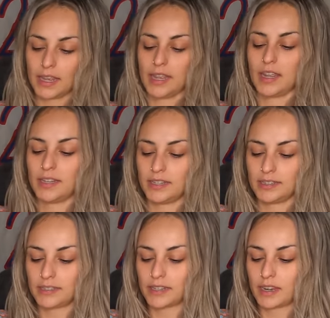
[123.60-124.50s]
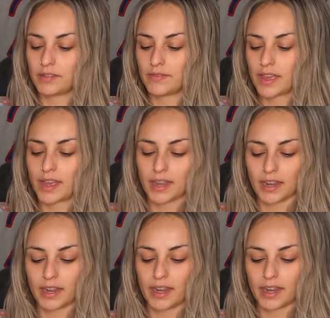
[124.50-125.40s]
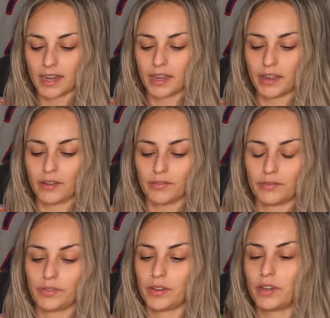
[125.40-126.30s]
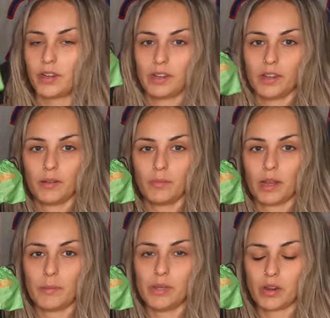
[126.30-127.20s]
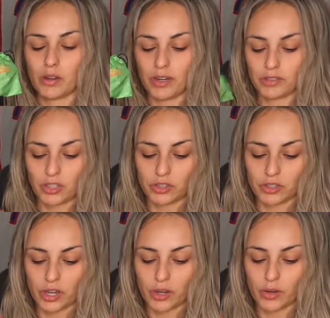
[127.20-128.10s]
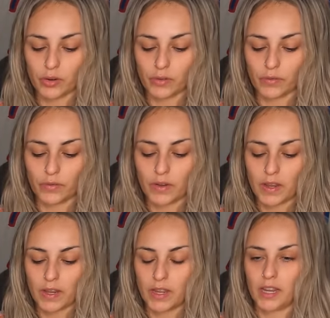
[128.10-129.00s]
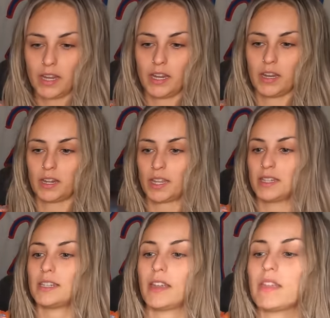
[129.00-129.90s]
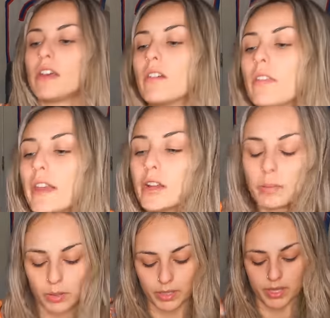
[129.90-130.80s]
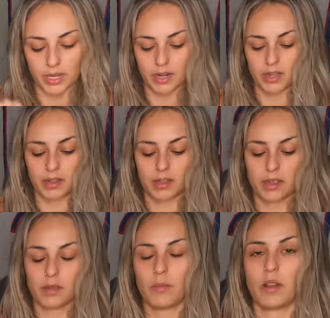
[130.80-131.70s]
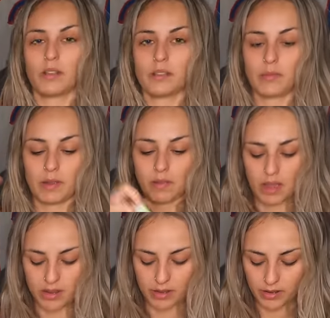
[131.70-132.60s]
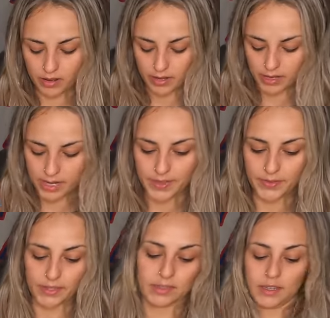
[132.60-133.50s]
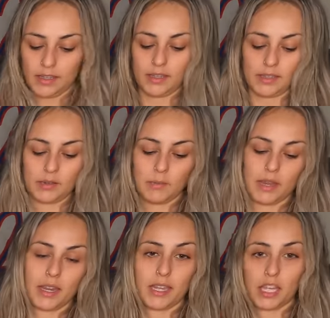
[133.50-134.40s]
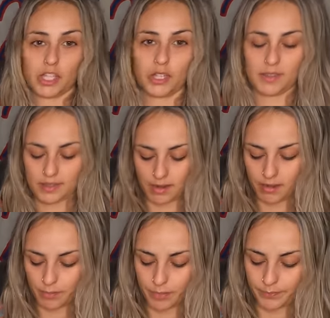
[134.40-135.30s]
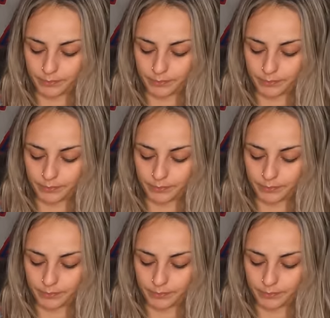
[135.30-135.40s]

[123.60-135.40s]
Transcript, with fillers: and inside of that I have my BRS stove and I can take that on the airplane but I also have my lighter and this is my kitchen setup.